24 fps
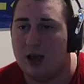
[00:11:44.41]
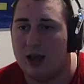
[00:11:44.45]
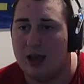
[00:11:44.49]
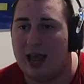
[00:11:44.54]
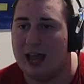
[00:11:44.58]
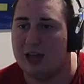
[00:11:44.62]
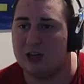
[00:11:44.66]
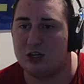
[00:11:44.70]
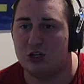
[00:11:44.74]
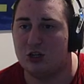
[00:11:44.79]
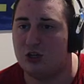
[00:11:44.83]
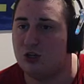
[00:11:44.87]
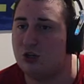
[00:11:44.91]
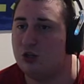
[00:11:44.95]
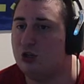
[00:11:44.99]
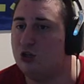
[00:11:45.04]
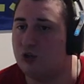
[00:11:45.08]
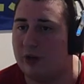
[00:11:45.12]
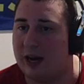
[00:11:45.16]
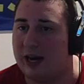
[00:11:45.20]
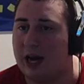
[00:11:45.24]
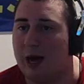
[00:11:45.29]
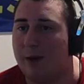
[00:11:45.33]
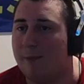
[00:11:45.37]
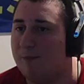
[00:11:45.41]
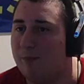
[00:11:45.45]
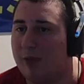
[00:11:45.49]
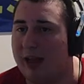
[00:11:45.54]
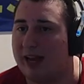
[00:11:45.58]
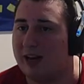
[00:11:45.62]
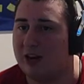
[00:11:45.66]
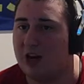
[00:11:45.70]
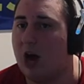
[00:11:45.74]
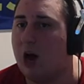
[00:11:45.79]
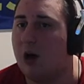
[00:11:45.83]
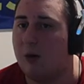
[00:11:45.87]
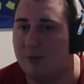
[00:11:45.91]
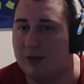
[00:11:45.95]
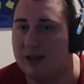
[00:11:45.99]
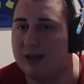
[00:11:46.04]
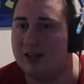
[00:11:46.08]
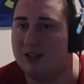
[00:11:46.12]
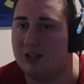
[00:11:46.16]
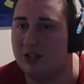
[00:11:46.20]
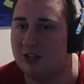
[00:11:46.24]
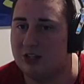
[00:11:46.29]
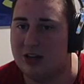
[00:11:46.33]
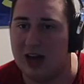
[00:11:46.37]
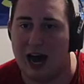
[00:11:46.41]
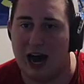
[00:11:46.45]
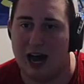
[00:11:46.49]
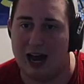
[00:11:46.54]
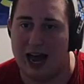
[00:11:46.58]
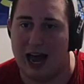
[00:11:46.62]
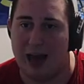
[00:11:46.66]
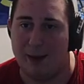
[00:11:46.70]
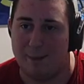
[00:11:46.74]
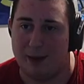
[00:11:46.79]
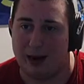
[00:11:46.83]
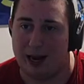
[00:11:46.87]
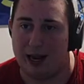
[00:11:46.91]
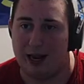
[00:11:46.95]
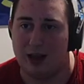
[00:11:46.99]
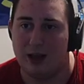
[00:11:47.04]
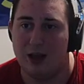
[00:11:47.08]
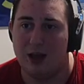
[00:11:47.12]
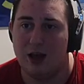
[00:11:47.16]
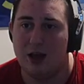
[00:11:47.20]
It just straight up like no, that's just not happening.